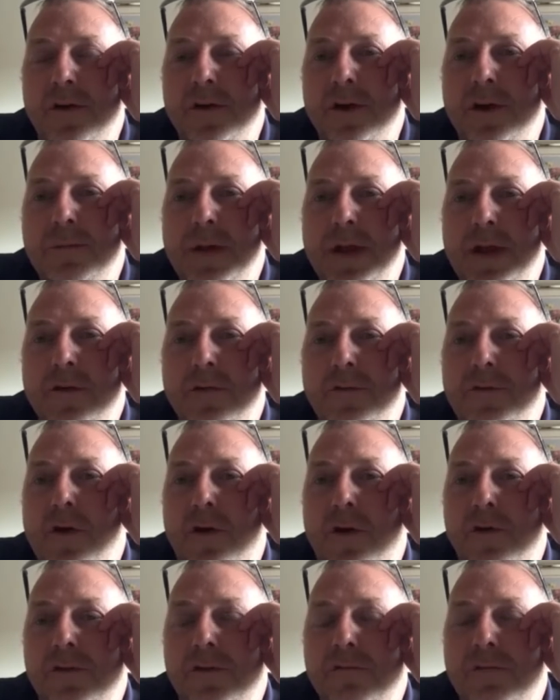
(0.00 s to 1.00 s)
going to be enough
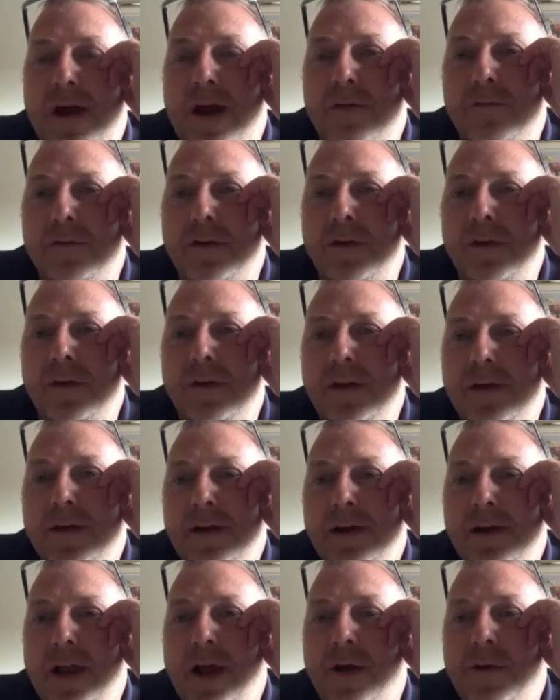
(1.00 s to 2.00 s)
dogs around, and
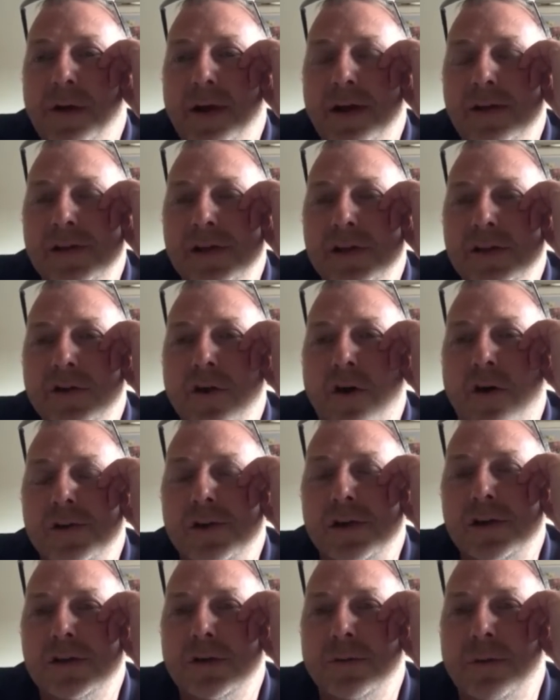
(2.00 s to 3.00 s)
is it
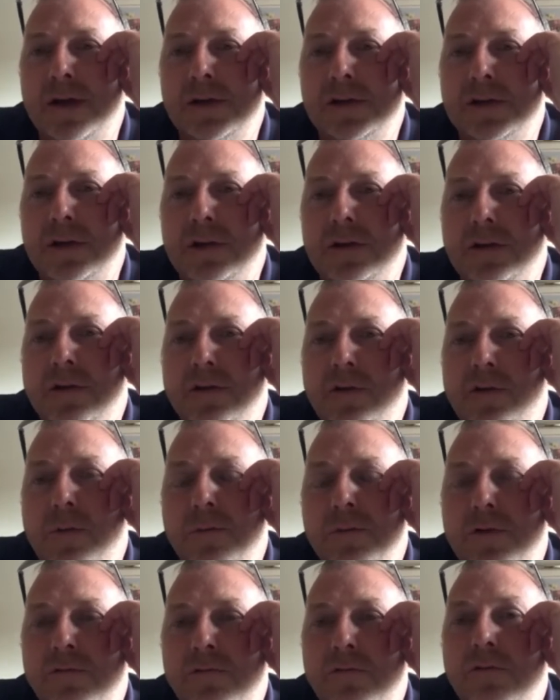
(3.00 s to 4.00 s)
starting to actually come
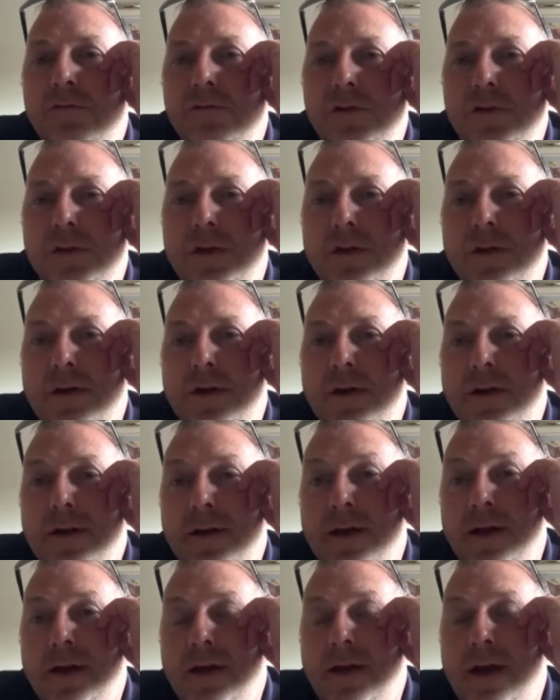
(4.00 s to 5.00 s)
to roost?
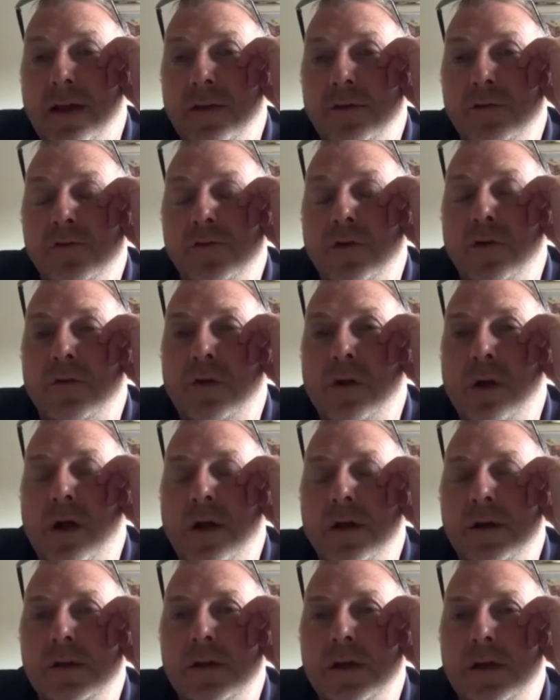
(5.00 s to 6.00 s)
It does look
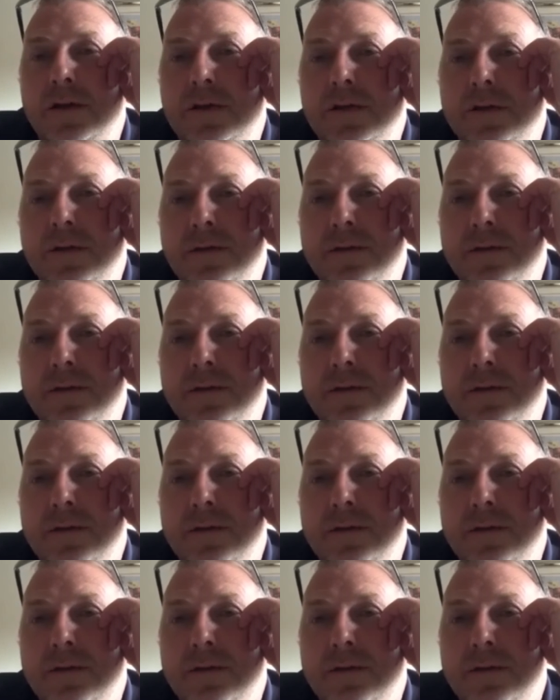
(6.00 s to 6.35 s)
like it is.